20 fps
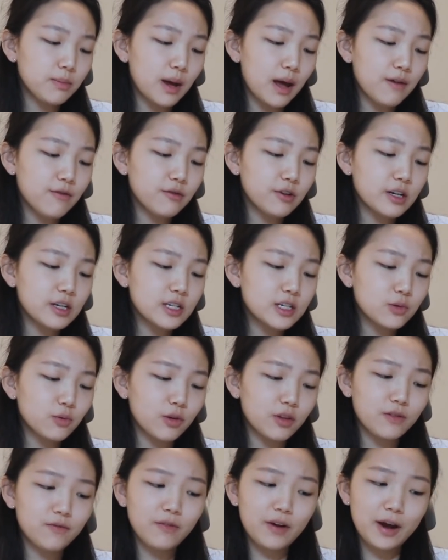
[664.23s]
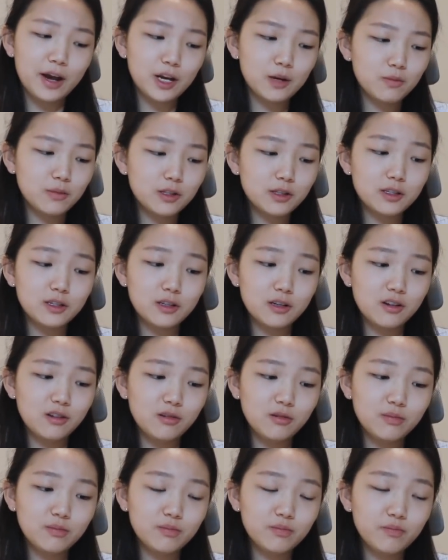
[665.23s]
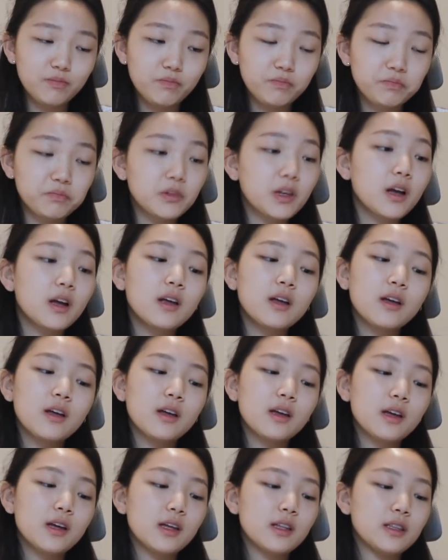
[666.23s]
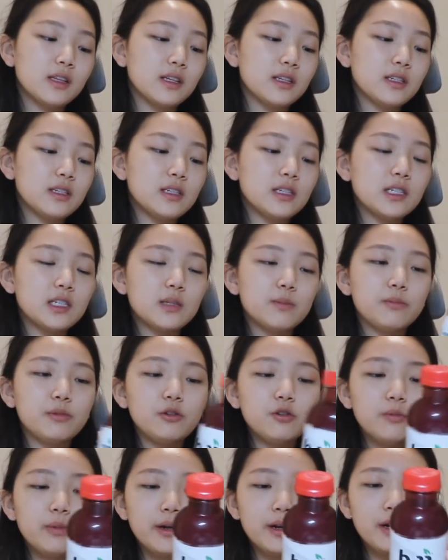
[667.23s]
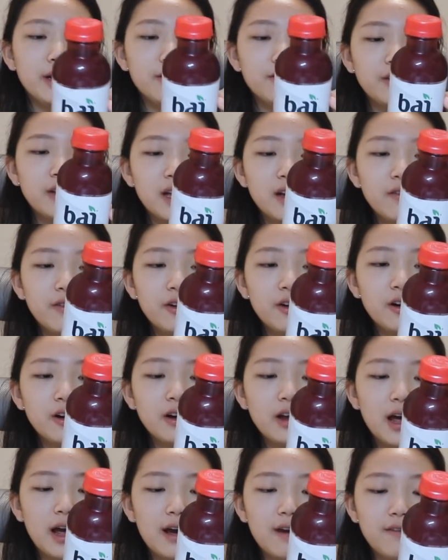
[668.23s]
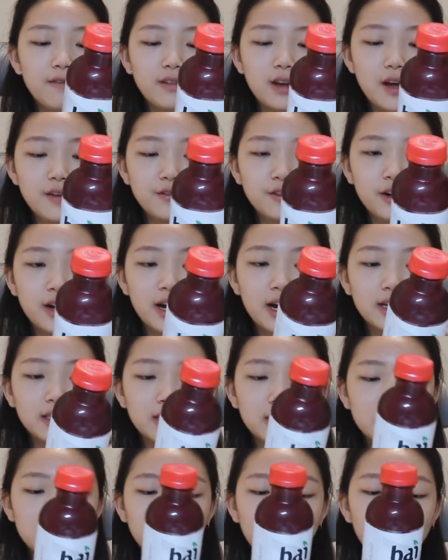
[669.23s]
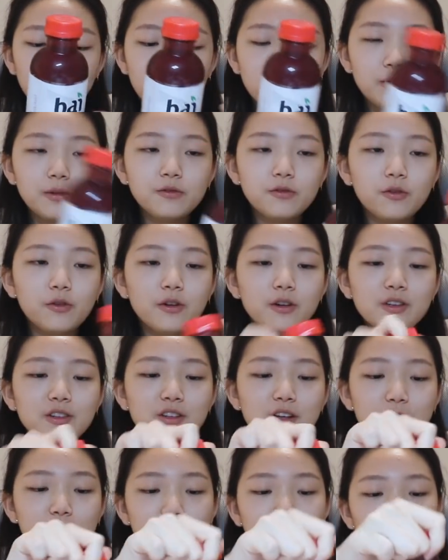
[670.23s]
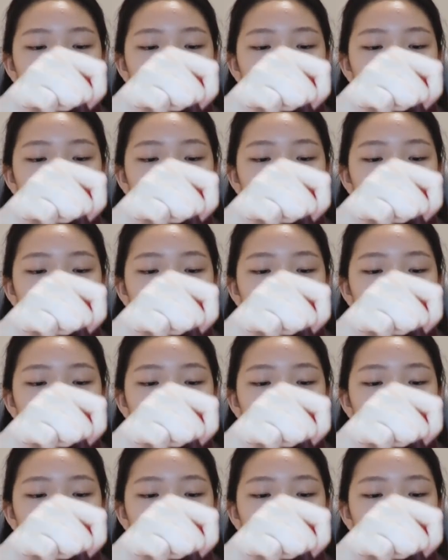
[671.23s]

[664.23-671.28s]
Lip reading: beverage with vitamin C. This is blueberry flavored. I've never had this flavor before, so I'm